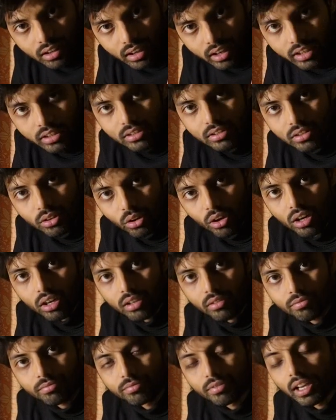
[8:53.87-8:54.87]
is
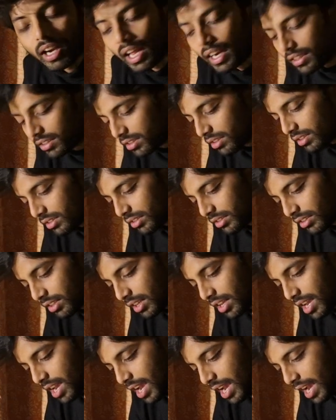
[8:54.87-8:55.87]
called philander.
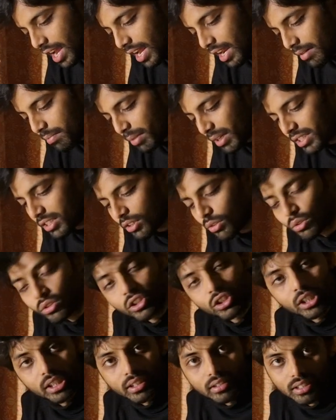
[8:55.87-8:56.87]
And person
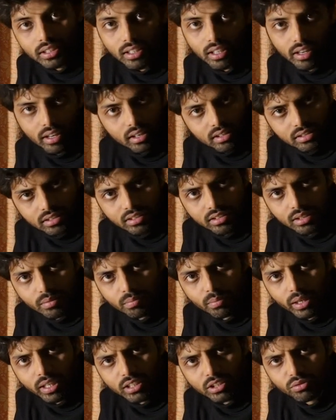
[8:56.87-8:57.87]
who cheats in a
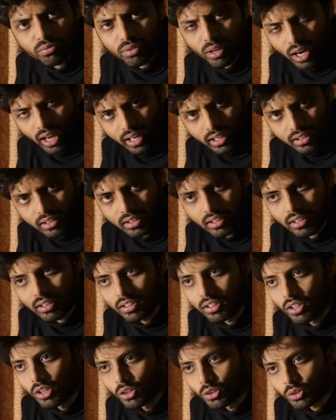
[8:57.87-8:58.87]
relationship, it's philander.
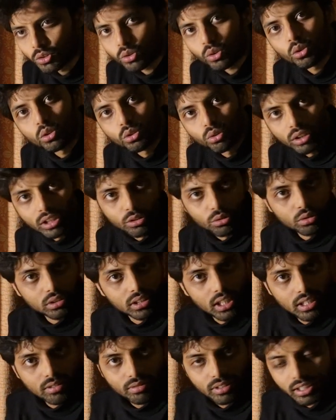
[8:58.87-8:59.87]
So you can use
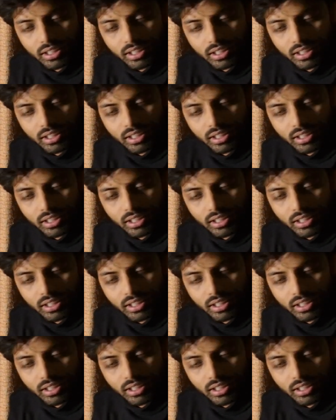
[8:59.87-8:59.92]
that